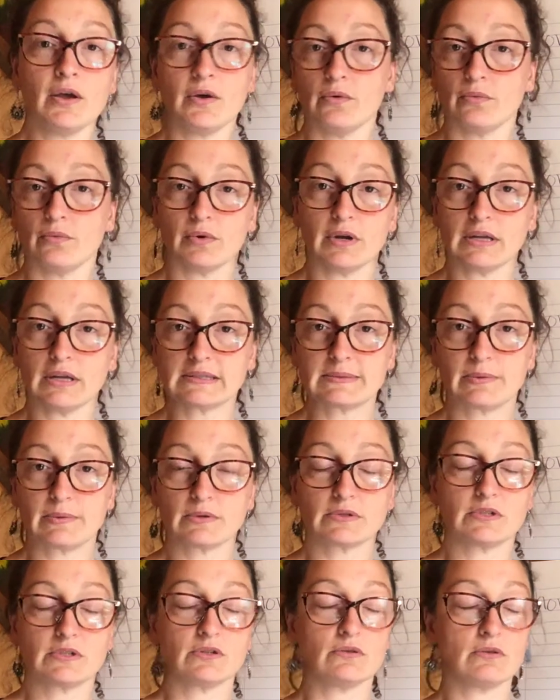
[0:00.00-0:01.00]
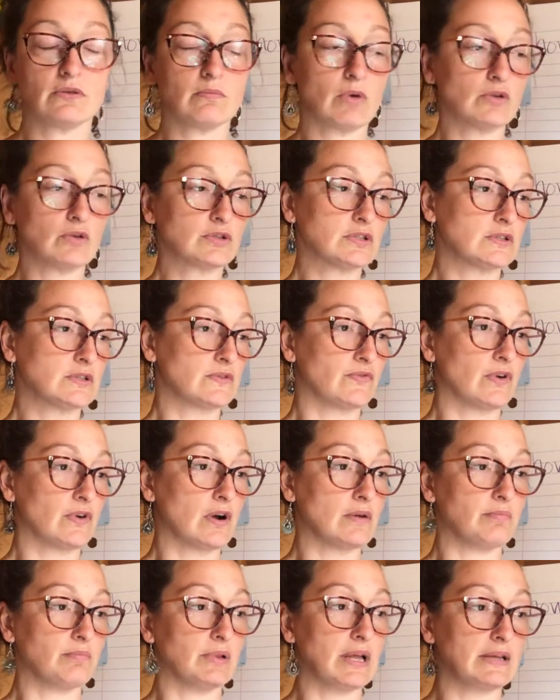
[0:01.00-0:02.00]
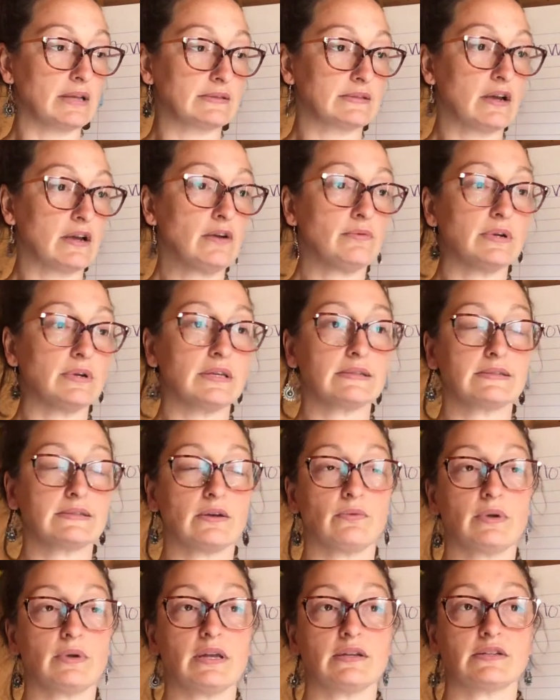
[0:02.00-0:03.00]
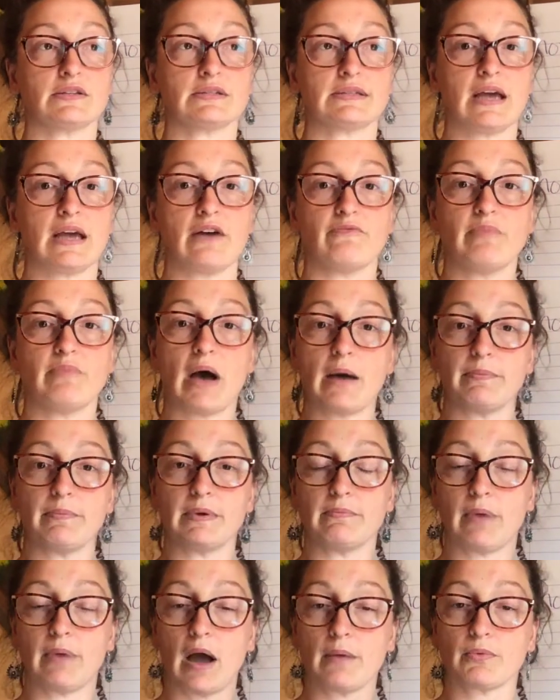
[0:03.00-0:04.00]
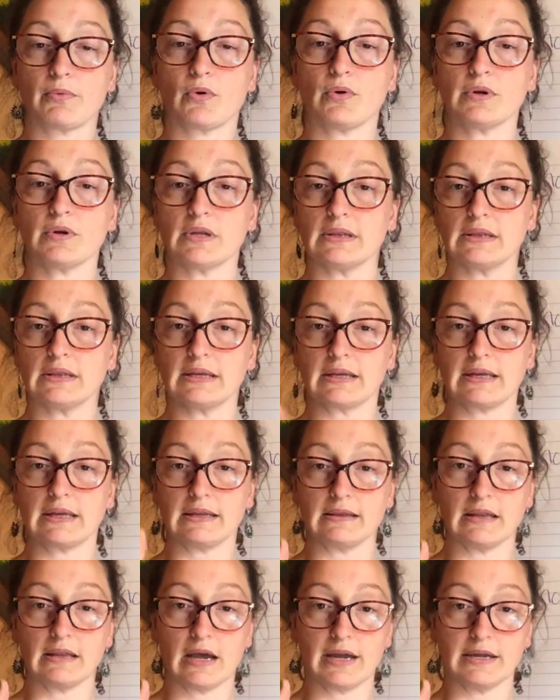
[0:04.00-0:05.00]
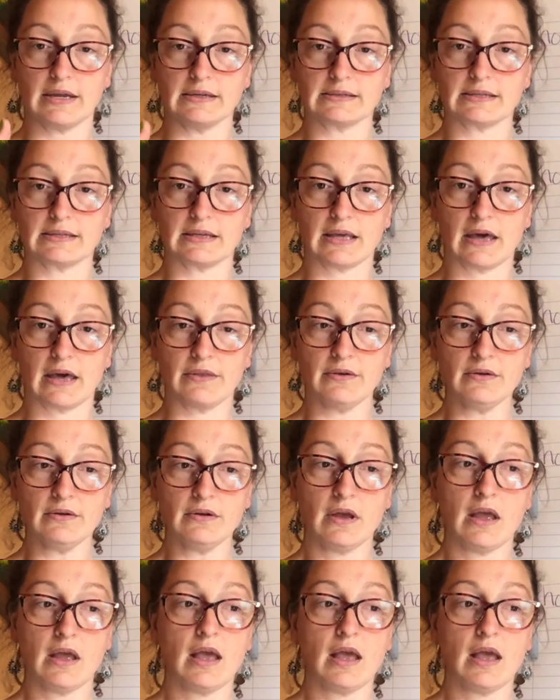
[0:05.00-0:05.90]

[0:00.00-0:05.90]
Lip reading: We're not supposed to do the motions for our blends, are we? So we just have popping popcorn and licking lion together.